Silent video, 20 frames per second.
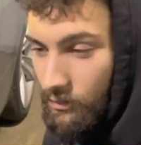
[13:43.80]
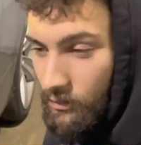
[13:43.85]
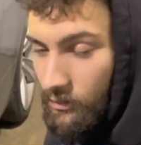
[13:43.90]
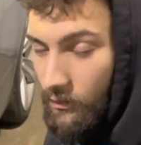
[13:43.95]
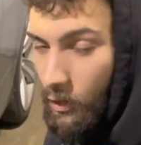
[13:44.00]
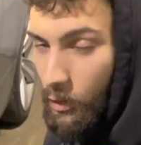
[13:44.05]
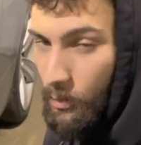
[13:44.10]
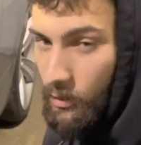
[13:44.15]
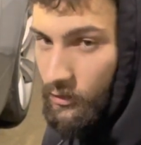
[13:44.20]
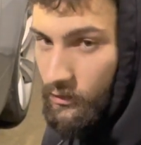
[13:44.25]

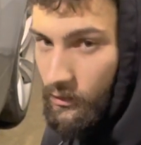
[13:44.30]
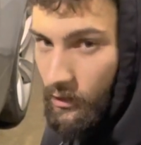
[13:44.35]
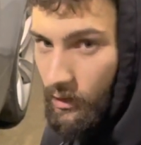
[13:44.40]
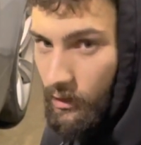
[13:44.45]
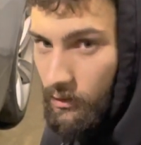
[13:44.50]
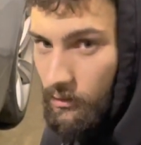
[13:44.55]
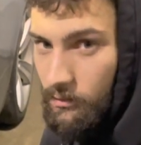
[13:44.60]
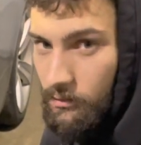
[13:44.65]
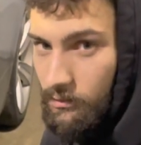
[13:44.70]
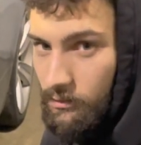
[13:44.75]
almost
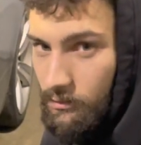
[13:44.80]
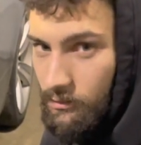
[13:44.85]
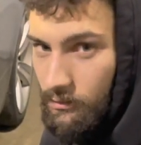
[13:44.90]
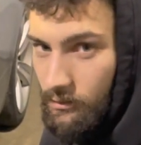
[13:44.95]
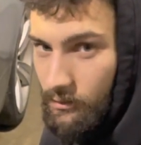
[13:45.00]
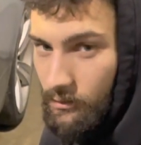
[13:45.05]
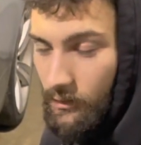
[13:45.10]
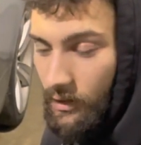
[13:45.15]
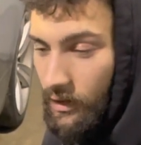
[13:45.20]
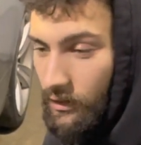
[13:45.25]
done,
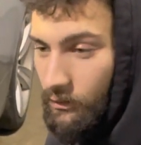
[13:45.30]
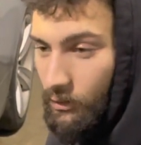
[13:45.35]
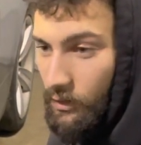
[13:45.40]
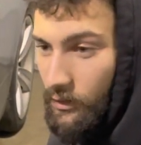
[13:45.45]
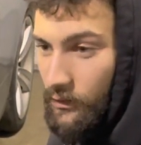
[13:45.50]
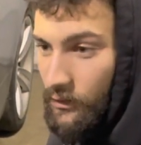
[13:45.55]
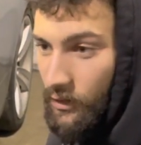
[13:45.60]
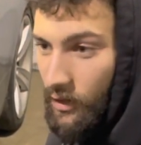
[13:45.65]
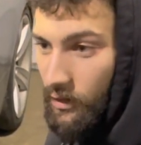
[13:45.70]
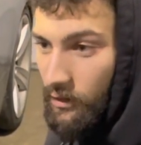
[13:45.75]
as
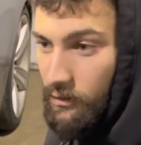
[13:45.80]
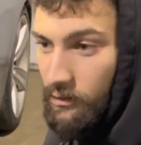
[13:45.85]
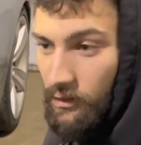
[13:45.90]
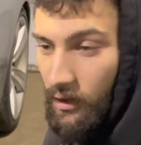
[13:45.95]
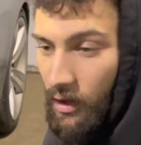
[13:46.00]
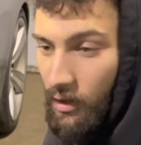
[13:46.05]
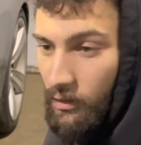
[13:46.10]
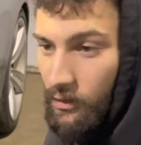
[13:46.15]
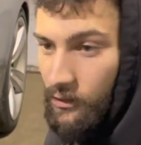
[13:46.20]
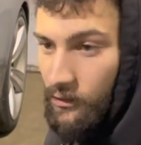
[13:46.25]
we've said
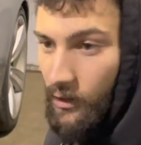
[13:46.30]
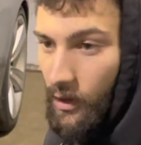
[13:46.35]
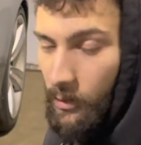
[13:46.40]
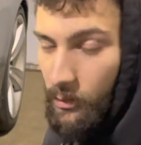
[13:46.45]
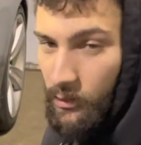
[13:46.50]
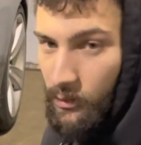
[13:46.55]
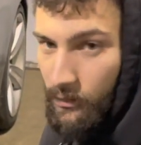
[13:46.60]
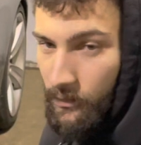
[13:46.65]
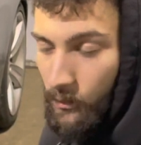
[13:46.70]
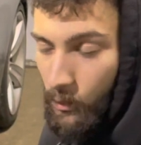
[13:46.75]
countless times
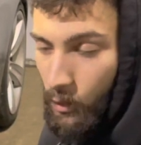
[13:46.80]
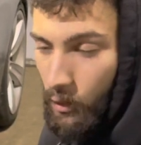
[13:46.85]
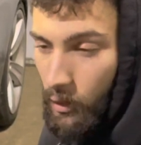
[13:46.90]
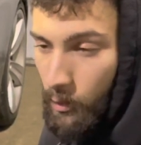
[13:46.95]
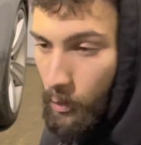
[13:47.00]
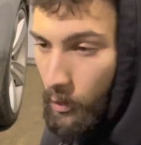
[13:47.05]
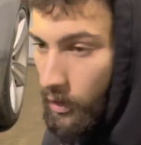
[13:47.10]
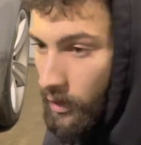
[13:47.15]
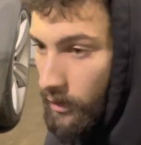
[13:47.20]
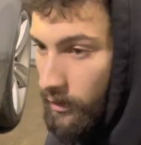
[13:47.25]
before,
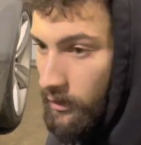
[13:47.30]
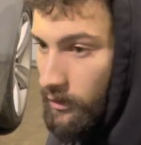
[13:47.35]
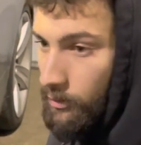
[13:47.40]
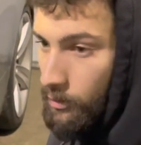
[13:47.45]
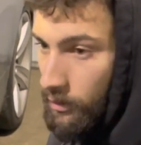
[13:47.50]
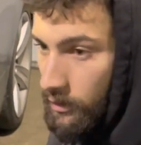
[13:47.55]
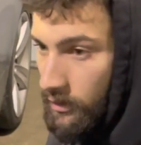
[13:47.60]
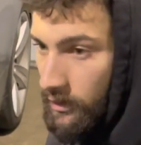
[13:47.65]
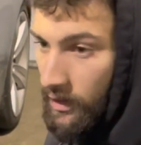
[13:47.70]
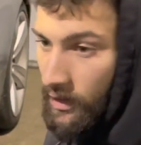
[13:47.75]
but it
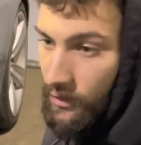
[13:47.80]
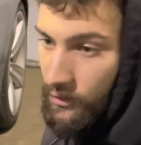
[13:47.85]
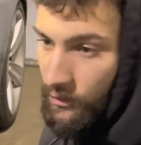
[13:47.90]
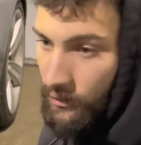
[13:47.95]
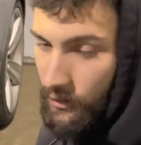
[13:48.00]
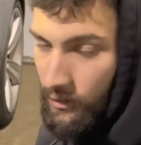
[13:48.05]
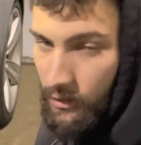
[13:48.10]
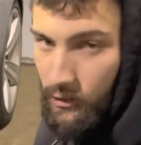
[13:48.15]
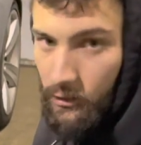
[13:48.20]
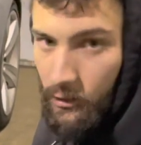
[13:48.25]
really actually
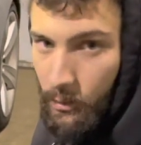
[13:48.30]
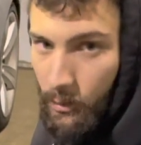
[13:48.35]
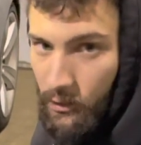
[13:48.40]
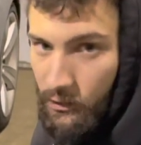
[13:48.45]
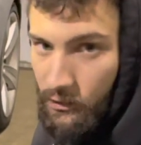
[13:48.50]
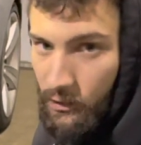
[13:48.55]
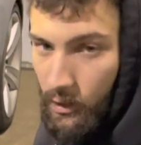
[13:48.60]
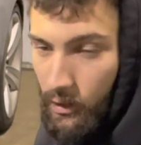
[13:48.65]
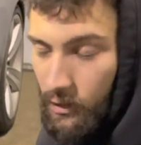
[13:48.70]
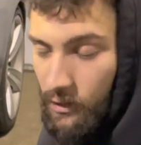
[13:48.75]
is
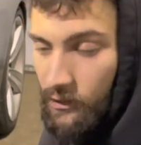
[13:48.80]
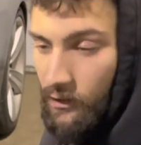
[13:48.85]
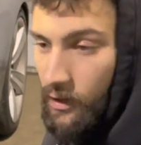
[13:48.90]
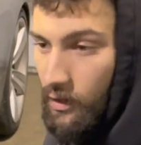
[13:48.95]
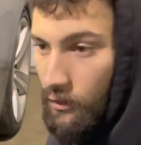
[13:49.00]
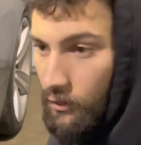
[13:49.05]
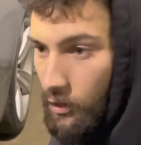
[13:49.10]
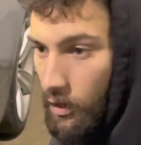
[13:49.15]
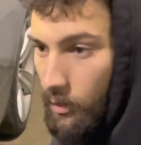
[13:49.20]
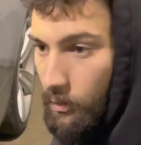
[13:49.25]
almost done. It's getting
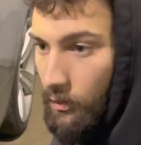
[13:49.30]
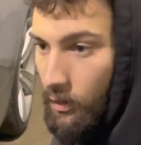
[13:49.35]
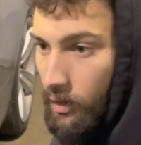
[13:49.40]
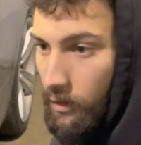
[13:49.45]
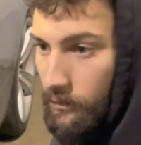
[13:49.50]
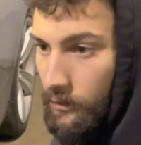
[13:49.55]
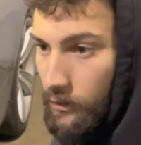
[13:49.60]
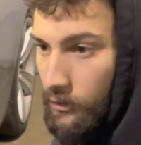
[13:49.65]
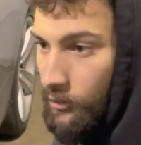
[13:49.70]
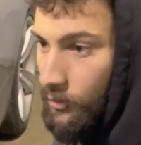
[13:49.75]
dropped
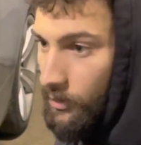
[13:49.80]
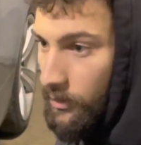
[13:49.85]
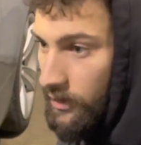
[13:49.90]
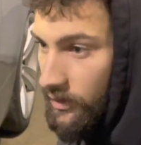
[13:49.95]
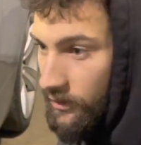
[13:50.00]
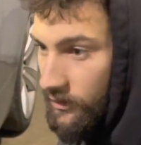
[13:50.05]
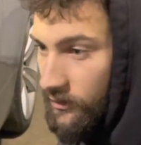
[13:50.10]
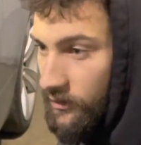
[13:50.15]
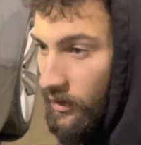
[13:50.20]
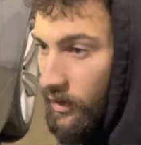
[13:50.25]
off in 2
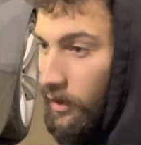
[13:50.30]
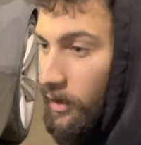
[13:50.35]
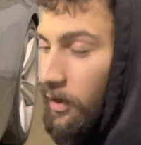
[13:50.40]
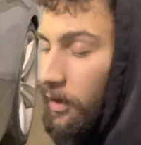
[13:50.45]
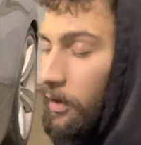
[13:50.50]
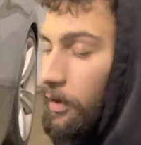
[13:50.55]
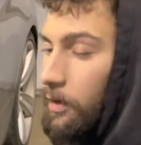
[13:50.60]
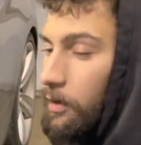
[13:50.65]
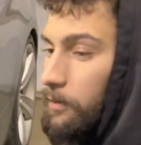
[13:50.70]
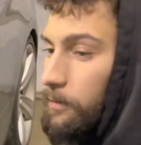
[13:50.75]
weeks
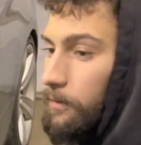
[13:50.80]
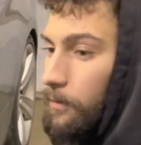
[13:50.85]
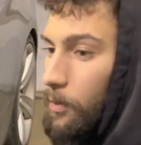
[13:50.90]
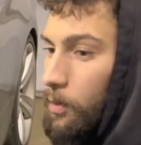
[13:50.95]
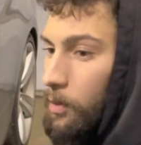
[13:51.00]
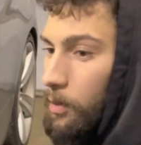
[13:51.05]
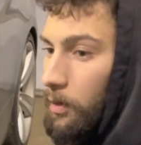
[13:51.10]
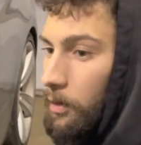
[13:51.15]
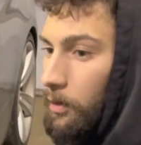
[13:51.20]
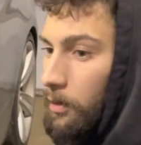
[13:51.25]

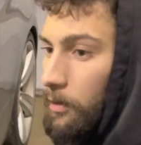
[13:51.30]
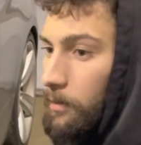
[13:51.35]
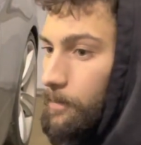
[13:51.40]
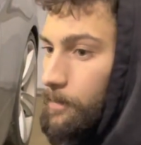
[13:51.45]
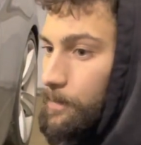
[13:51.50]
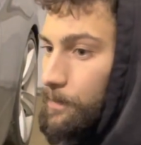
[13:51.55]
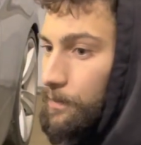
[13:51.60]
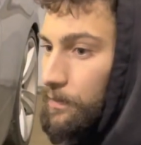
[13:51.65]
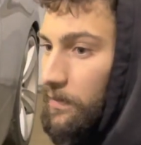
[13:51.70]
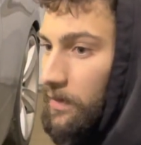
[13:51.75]
for
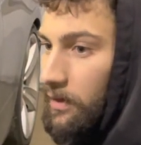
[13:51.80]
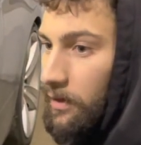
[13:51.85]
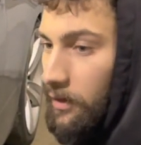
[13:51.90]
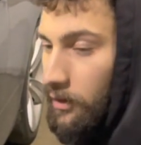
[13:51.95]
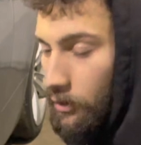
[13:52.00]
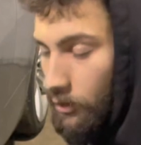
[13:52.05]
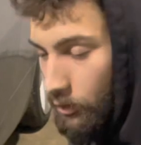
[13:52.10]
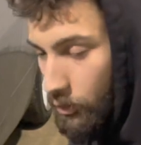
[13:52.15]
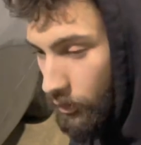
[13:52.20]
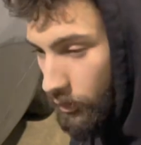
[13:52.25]
the
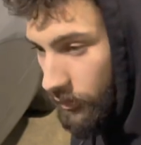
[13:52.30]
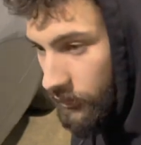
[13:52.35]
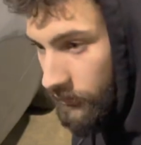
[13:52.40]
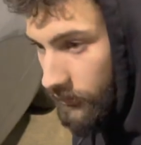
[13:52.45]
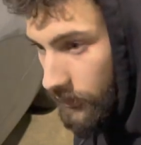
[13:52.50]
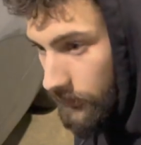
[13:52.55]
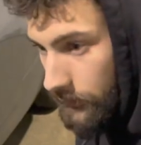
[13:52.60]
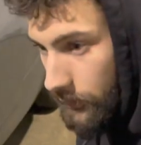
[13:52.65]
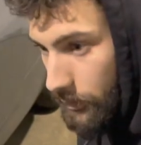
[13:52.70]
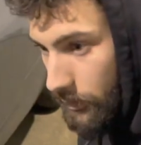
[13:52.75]
intercooler
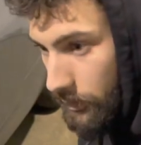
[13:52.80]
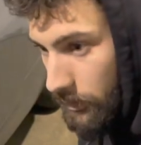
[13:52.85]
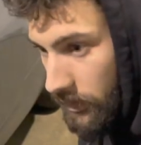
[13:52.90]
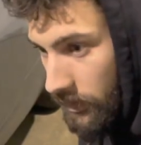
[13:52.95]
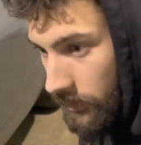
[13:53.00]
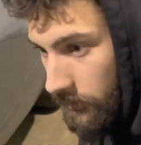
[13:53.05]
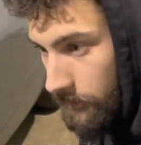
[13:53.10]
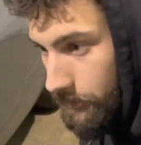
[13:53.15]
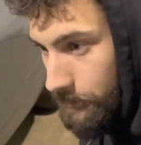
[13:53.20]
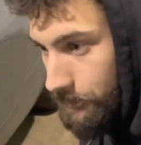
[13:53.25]
stuff to be
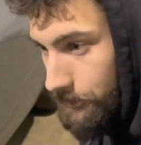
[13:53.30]
made